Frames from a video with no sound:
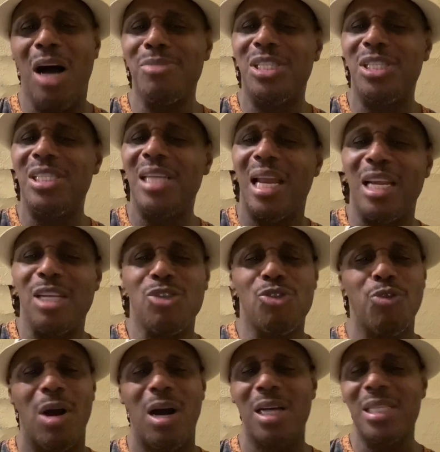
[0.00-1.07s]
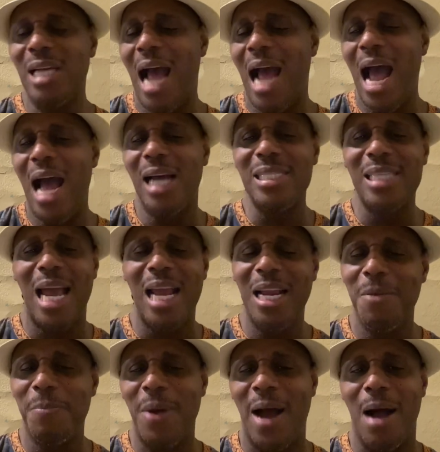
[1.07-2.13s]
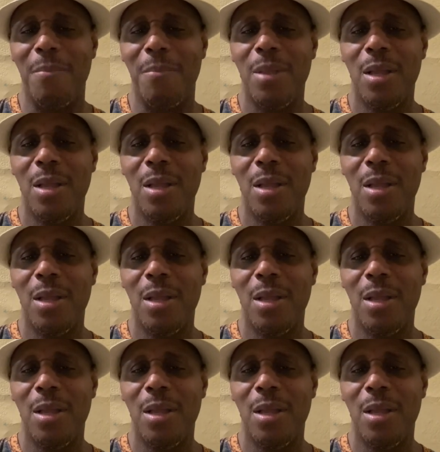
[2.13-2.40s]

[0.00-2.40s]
selling drugs. How's that hip-hop?